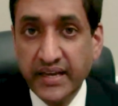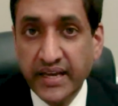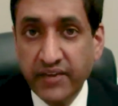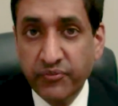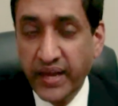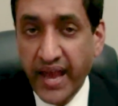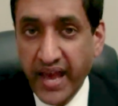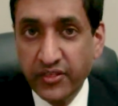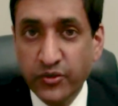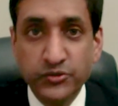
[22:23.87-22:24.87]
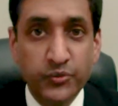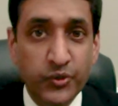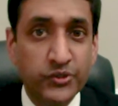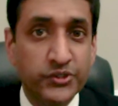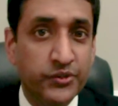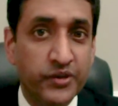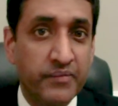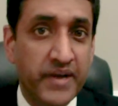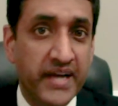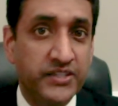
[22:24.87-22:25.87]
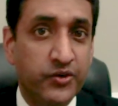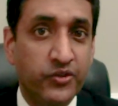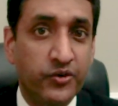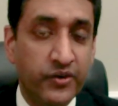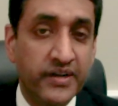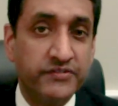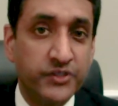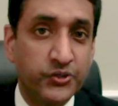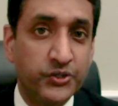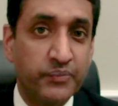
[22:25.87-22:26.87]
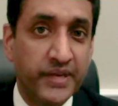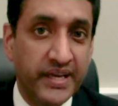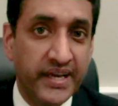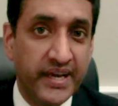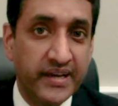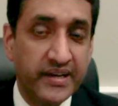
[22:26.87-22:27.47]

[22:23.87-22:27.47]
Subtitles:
If we had those rules, you could imagine alternative social media